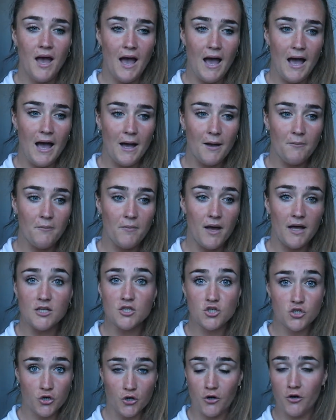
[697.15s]

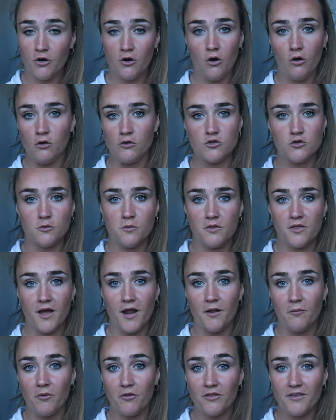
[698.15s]
And share also with
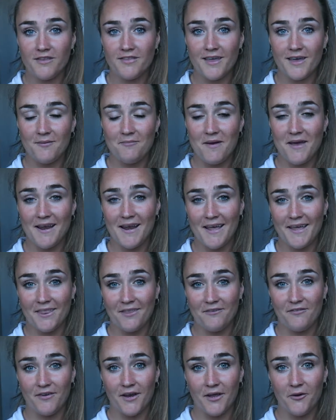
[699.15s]
anyone that you think might like
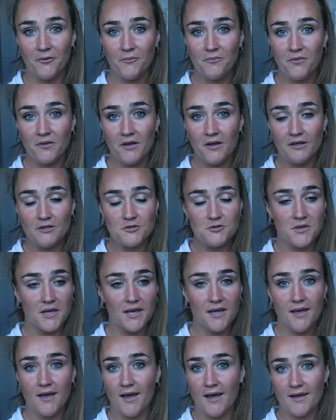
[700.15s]
the video. So
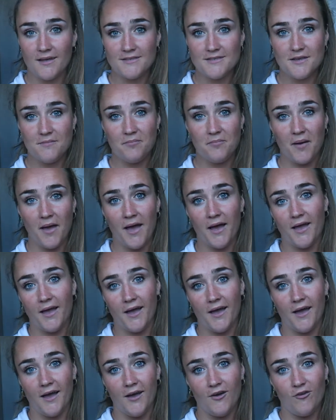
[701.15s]
yeah, sit back,
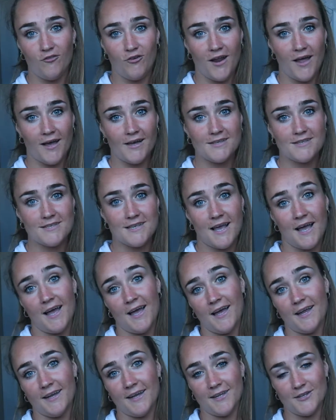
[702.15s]
relax
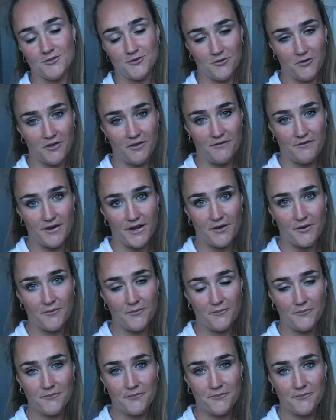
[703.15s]
and enjoy the video.